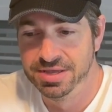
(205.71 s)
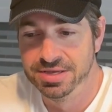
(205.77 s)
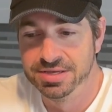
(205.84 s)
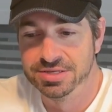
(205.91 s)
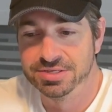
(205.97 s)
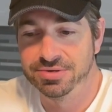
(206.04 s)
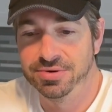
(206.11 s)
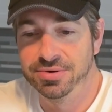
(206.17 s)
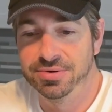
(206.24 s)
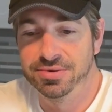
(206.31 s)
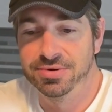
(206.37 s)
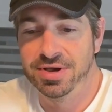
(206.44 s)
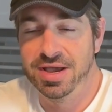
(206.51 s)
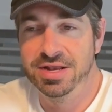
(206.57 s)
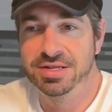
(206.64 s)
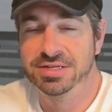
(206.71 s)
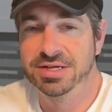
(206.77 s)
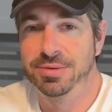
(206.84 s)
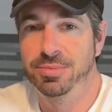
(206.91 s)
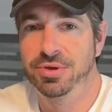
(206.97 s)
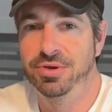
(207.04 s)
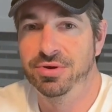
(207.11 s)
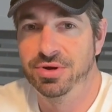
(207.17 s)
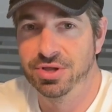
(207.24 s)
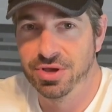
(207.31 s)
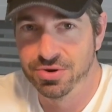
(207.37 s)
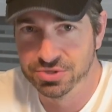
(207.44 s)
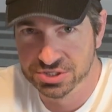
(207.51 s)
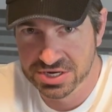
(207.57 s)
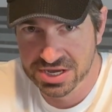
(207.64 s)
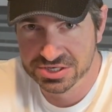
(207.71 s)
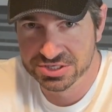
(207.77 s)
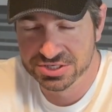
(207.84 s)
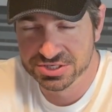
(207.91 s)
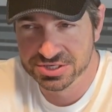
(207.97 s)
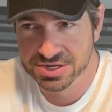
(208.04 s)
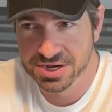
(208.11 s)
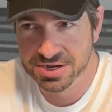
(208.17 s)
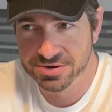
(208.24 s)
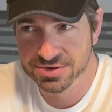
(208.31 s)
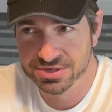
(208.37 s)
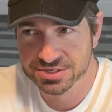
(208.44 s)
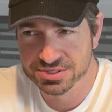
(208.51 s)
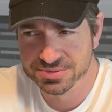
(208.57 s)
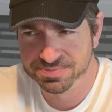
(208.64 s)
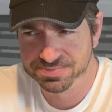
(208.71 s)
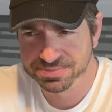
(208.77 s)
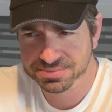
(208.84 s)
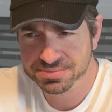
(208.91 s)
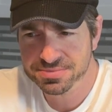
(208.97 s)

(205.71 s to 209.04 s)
So anytime you hear negotiations in Congress,